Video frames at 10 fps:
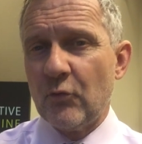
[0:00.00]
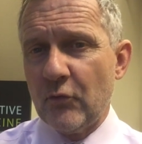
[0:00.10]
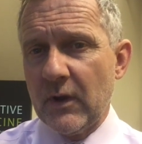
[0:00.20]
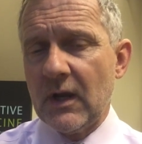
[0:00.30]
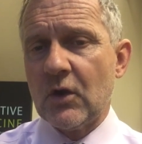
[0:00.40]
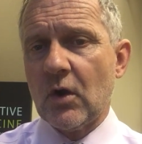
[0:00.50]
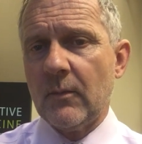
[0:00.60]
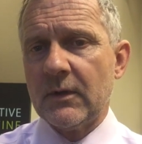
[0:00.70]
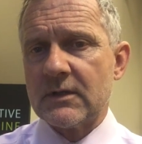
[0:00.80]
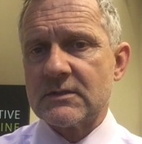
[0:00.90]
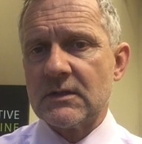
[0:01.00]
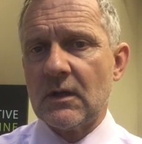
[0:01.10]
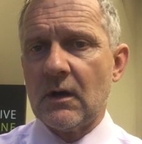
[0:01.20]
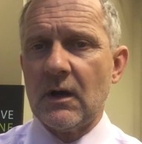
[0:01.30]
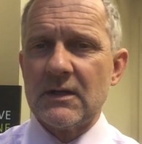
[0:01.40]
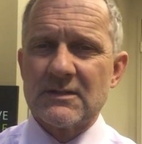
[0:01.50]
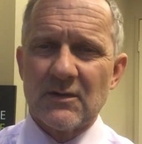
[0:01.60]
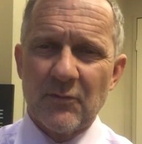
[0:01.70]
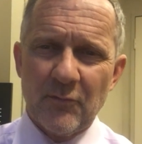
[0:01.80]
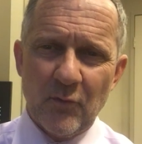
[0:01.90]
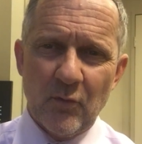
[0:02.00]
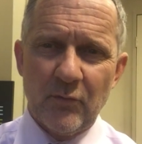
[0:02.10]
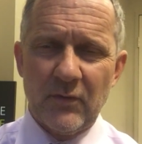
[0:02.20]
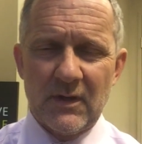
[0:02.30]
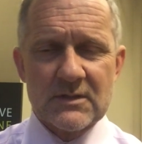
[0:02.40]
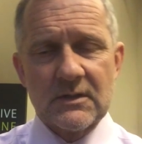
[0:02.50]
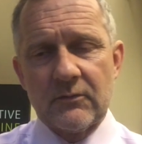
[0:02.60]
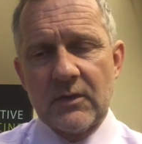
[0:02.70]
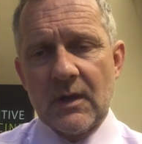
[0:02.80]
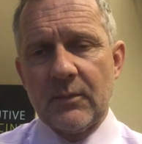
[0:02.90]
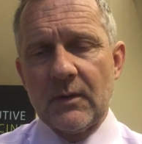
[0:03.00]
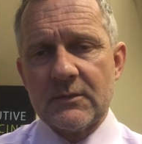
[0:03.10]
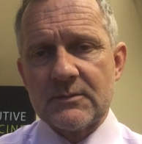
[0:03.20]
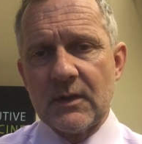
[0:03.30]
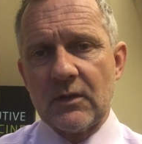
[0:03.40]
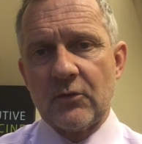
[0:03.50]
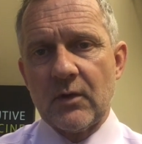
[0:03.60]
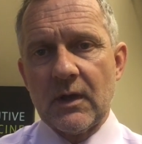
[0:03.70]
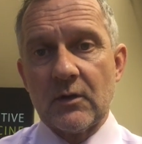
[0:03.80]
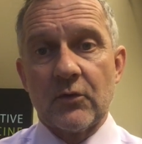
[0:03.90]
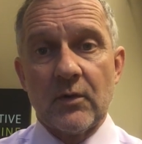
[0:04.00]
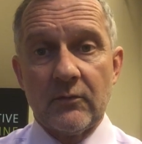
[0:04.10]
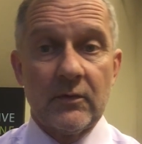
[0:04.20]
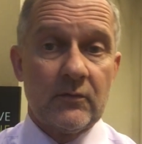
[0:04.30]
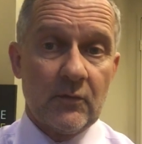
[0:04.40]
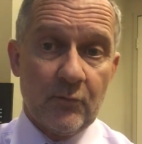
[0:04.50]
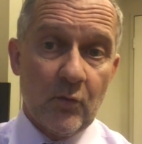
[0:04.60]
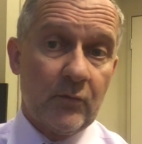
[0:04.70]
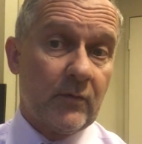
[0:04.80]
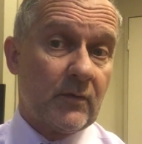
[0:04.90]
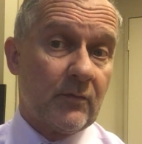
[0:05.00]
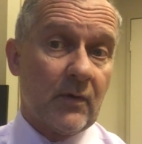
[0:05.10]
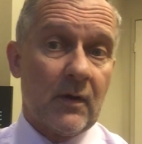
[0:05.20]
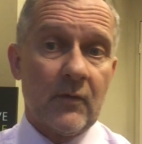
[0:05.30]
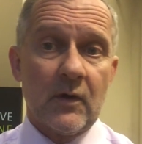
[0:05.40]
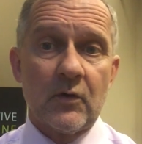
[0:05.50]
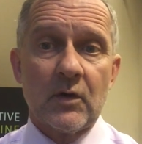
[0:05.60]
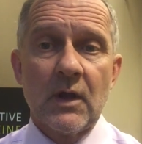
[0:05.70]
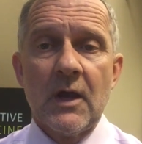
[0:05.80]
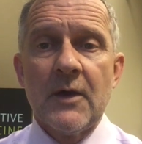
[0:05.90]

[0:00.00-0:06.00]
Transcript: Really common to see irons that are see if the upper limit's being 300, 350, 450, 500,